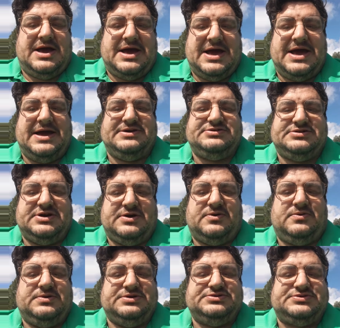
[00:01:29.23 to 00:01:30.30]
I actually
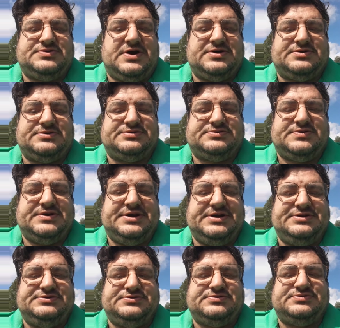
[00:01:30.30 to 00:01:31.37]
hold instructor's
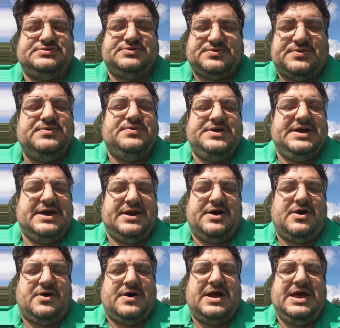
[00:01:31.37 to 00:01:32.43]
credentials through the
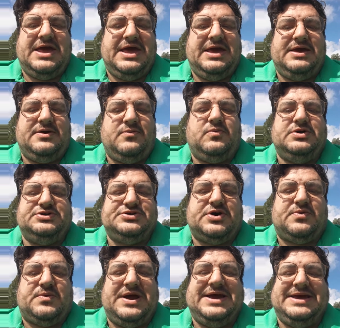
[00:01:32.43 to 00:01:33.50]
NRA, which
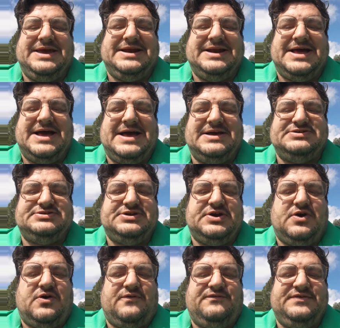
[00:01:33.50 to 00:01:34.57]
are recognized in
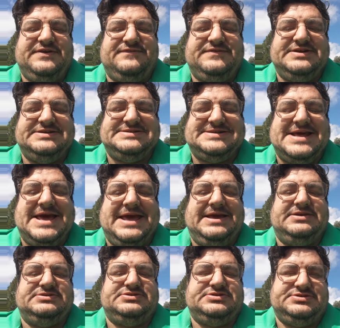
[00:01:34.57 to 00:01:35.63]
all 50
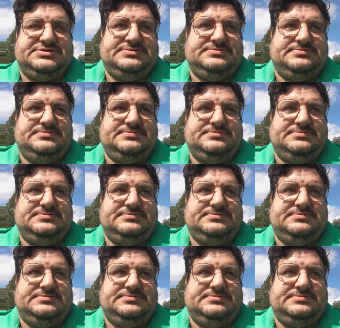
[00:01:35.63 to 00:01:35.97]
states.